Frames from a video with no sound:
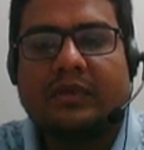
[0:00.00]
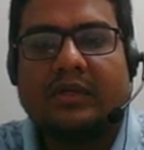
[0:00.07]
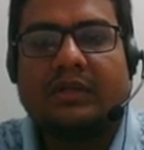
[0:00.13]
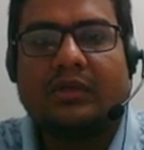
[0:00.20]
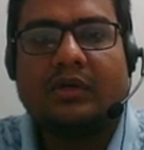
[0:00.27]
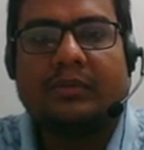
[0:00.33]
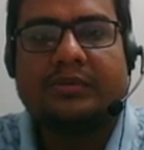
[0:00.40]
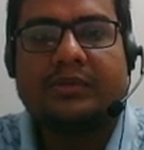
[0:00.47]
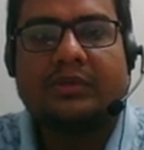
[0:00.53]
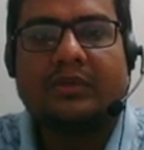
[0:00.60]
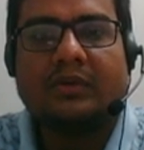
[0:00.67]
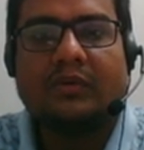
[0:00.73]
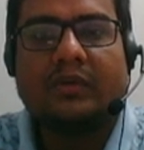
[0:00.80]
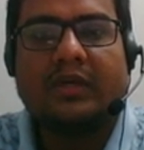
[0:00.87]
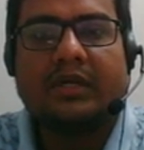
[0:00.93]
in the option
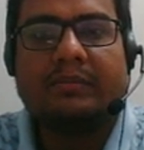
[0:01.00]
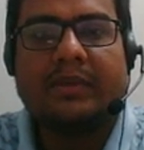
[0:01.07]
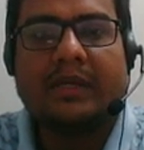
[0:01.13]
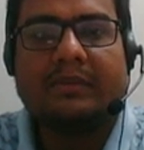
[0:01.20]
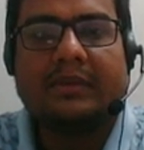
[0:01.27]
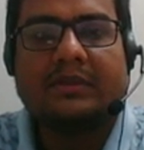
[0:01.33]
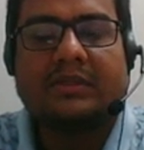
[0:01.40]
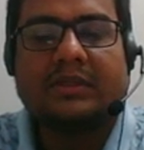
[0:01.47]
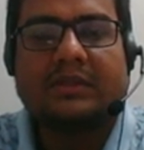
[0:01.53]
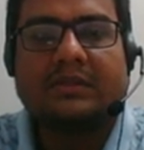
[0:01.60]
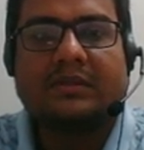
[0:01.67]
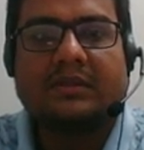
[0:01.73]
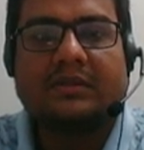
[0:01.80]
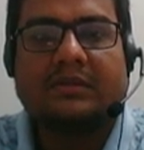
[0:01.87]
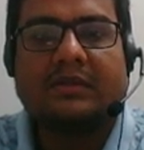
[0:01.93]
only pi by 6
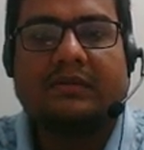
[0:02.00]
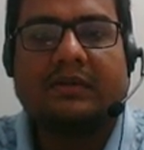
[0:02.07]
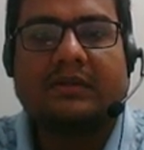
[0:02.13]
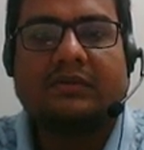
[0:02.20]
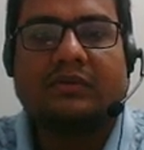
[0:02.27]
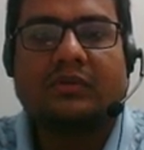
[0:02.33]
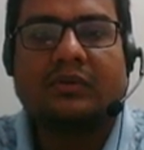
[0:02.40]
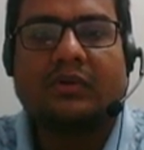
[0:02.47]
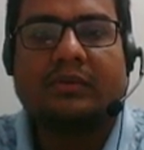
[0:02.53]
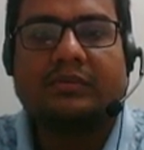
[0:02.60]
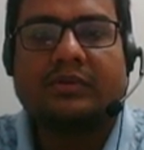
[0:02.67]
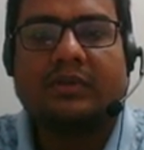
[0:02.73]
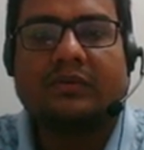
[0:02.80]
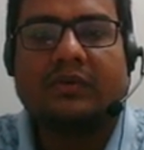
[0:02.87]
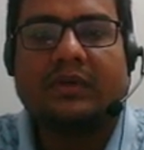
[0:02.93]
is given, so
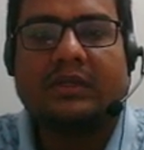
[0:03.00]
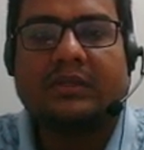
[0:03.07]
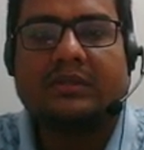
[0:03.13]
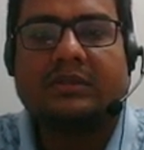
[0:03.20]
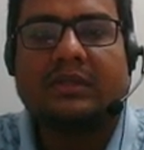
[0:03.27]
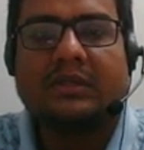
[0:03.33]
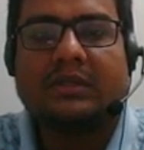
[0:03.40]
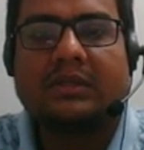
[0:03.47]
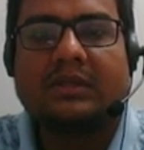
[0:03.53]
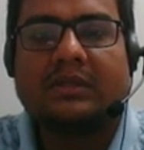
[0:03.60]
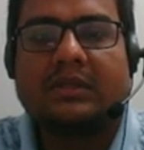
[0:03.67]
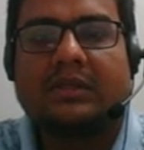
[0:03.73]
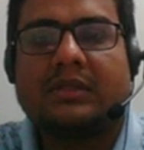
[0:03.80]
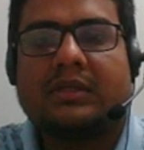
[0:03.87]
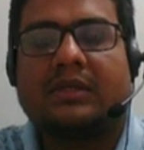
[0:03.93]
option 1 is the
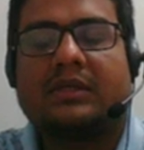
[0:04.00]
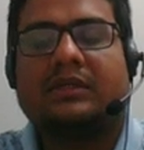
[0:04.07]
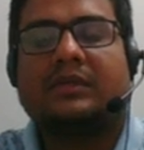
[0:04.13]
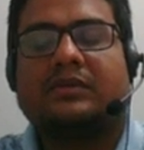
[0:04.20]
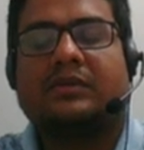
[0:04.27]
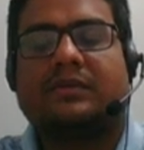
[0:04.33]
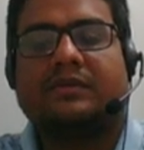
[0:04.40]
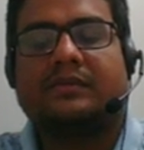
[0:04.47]
correct answer.